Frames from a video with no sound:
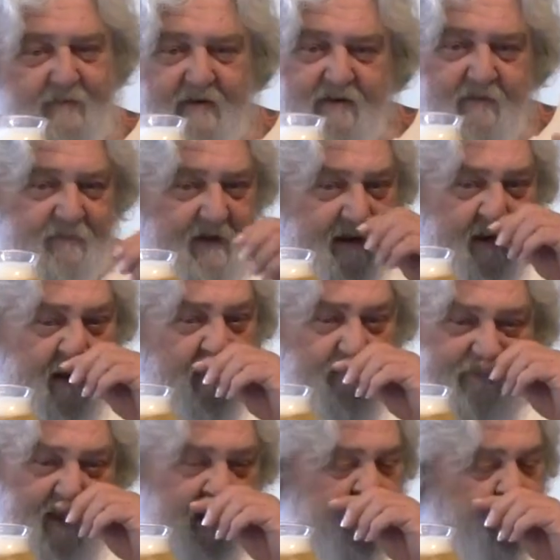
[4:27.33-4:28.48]
bit of a,
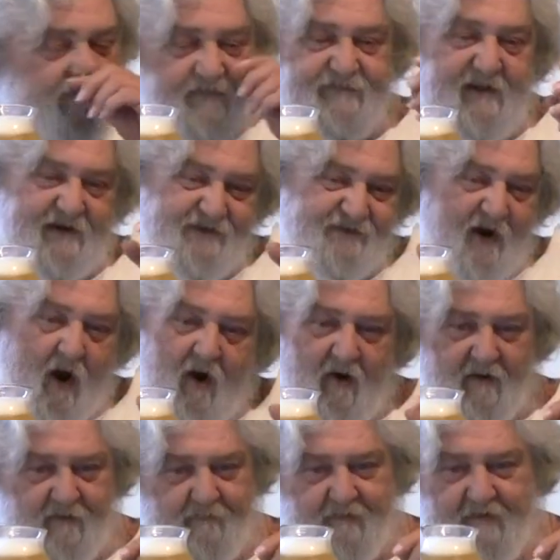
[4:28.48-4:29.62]
I don't want to say
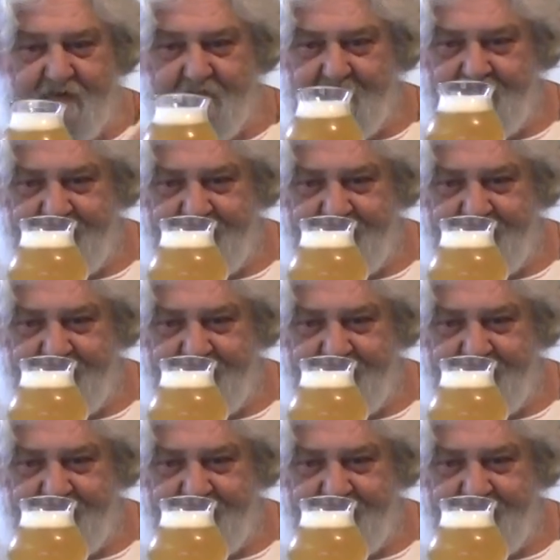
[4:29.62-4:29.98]
tart, but